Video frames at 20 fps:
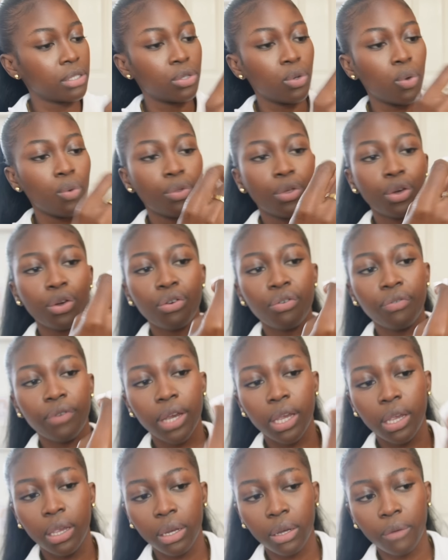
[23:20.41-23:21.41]
So the
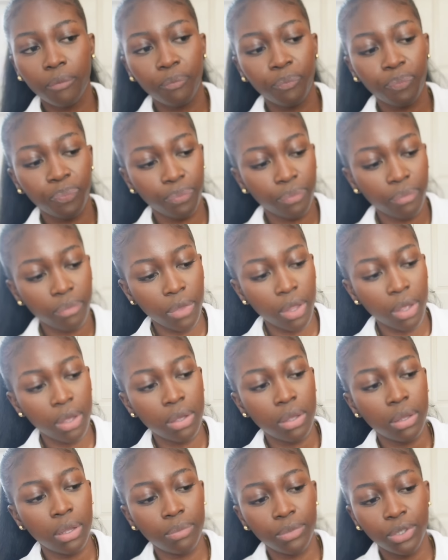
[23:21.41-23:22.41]
green,
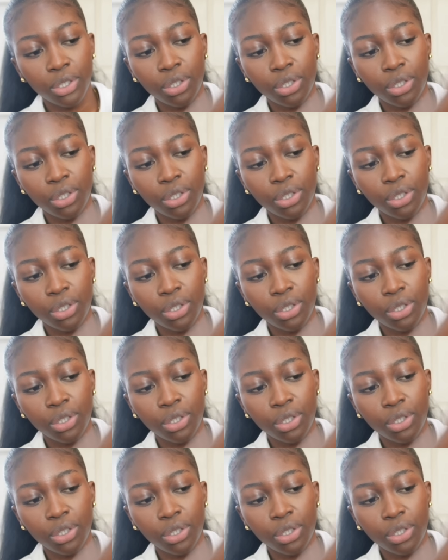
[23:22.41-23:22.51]
let me